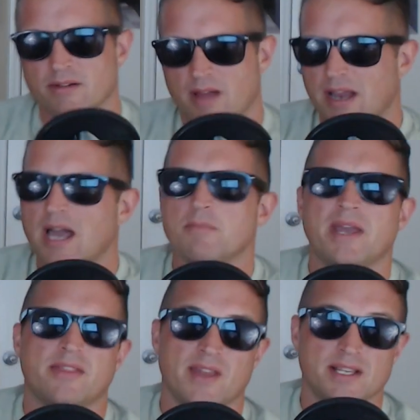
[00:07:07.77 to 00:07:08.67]
I got big
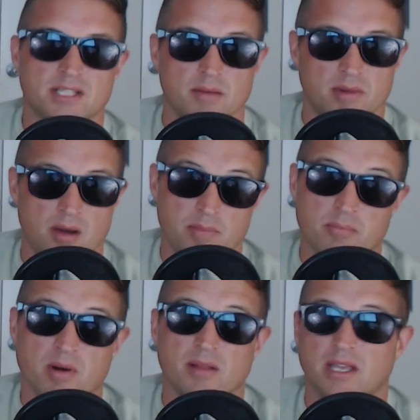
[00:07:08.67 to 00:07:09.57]
things coming up. I'm
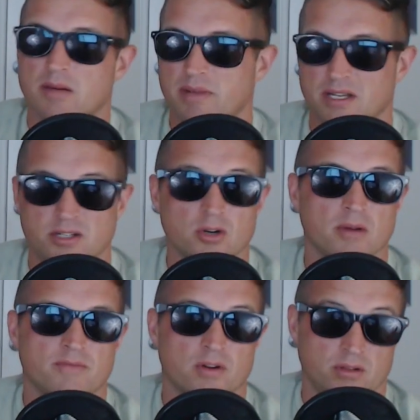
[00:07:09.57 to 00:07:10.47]
probably going to be in Europe
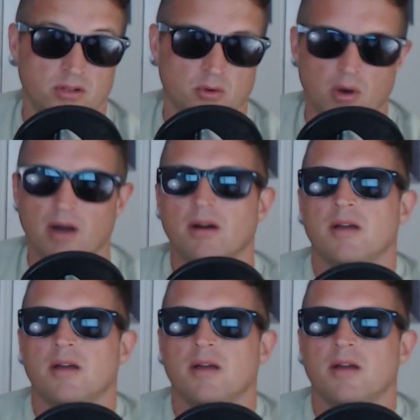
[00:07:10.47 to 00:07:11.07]
for a little while,